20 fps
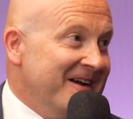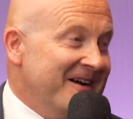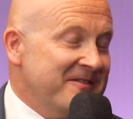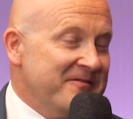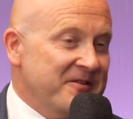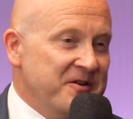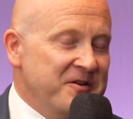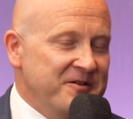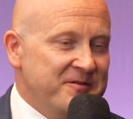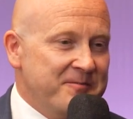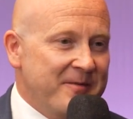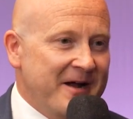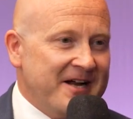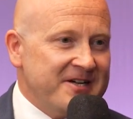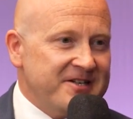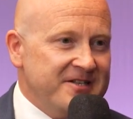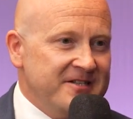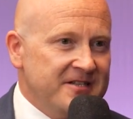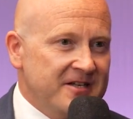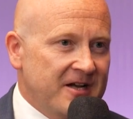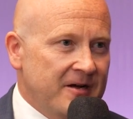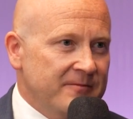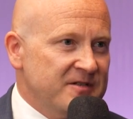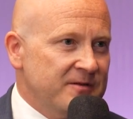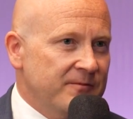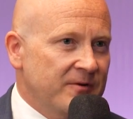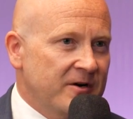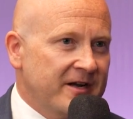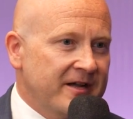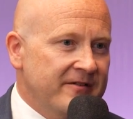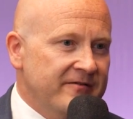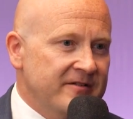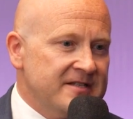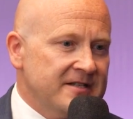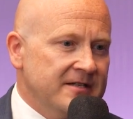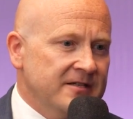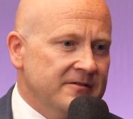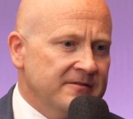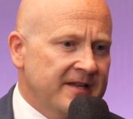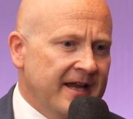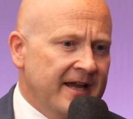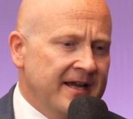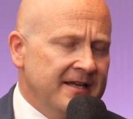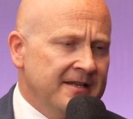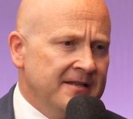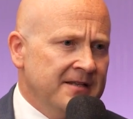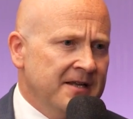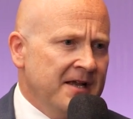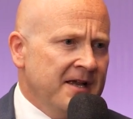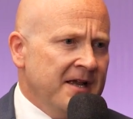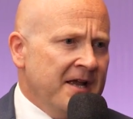I have a huge passion to come to work every single day, and